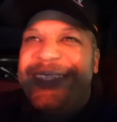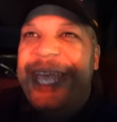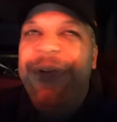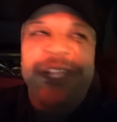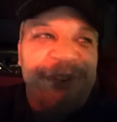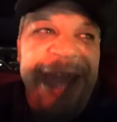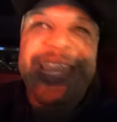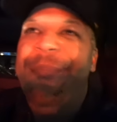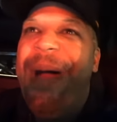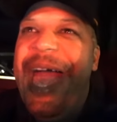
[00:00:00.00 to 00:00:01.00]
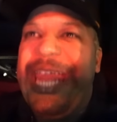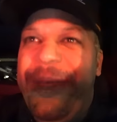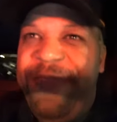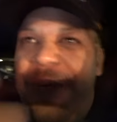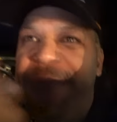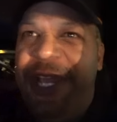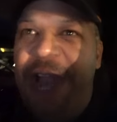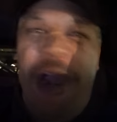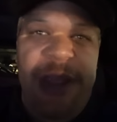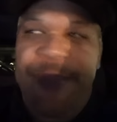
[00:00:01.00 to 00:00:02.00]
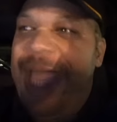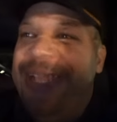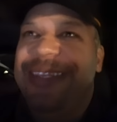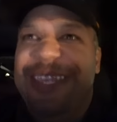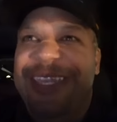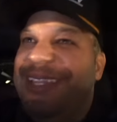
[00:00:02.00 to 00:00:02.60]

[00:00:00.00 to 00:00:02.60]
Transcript: someone's riding a bike and I'm filming a car and a bike scene.